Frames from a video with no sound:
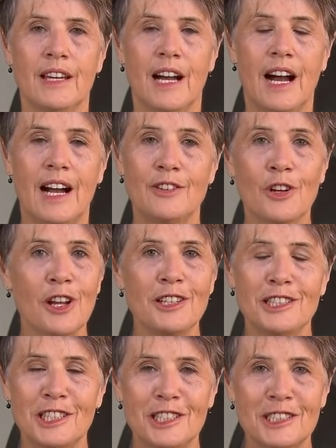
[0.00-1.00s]
uh, not
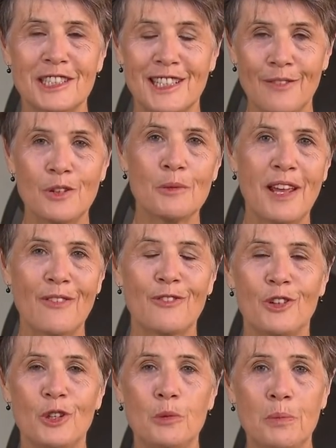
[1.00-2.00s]
only to just give them their
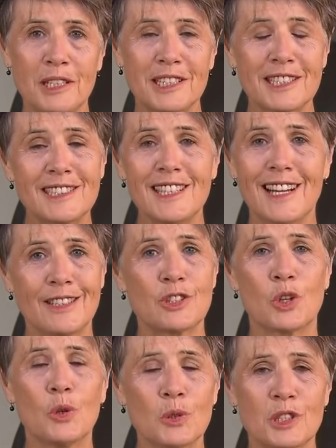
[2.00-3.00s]
food, but to sit and
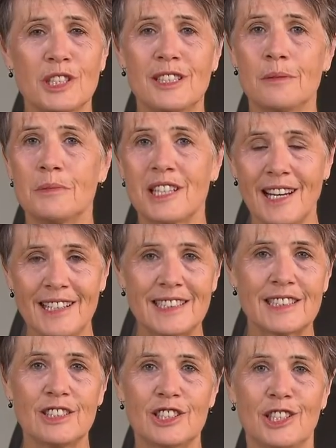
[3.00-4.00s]
talk to them, to
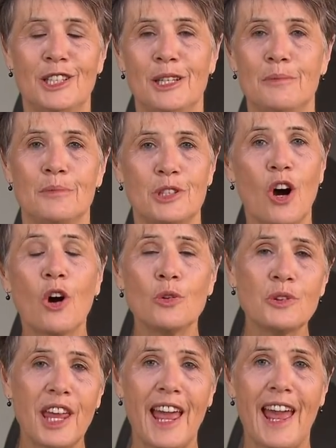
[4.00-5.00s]
listen to them, to
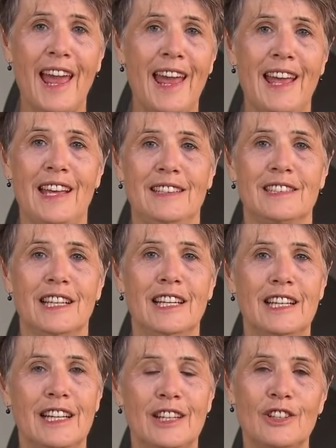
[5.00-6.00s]
hold their hand,
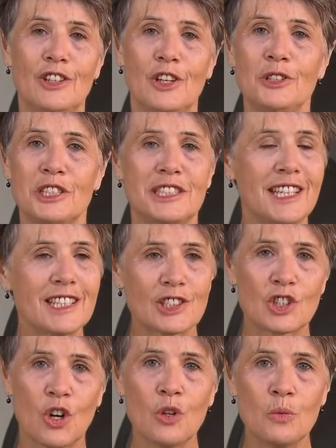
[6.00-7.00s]
mm. you know, to sing a
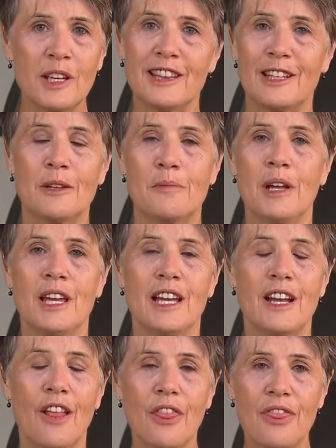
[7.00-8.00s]
song with them.
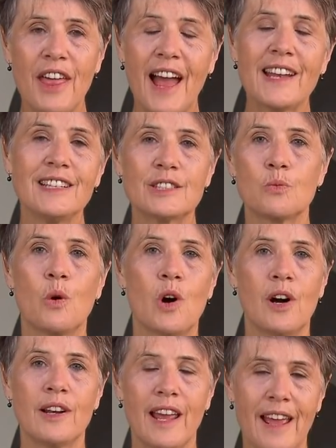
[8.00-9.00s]
That is
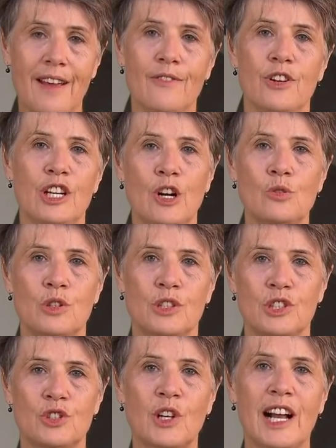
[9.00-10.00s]
what every older
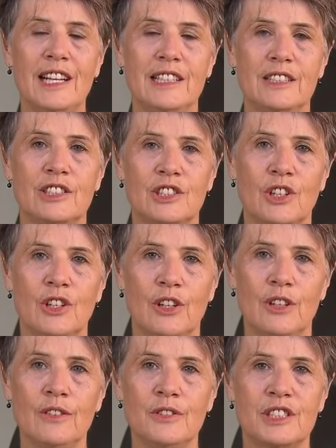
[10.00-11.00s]
Australian
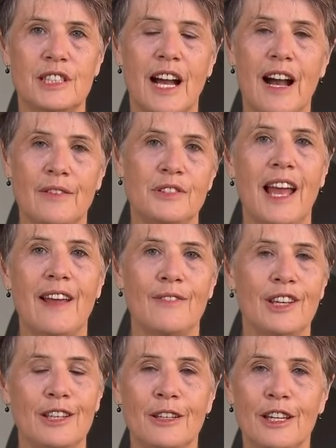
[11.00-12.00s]
deserves mm. after
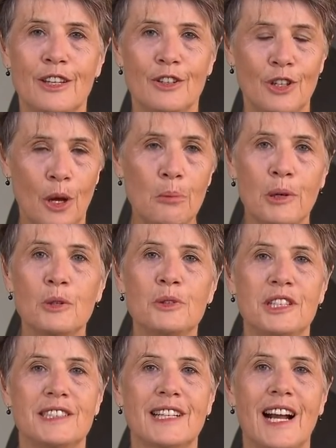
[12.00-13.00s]
having, you know, built
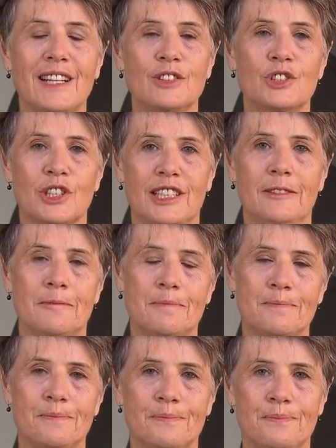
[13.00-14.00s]
this country.
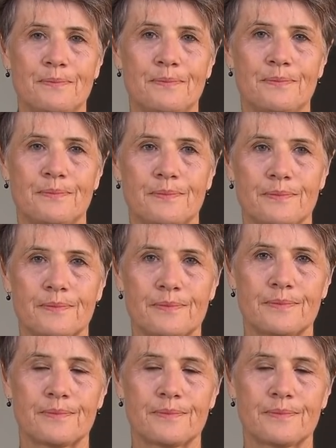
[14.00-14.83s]
I, I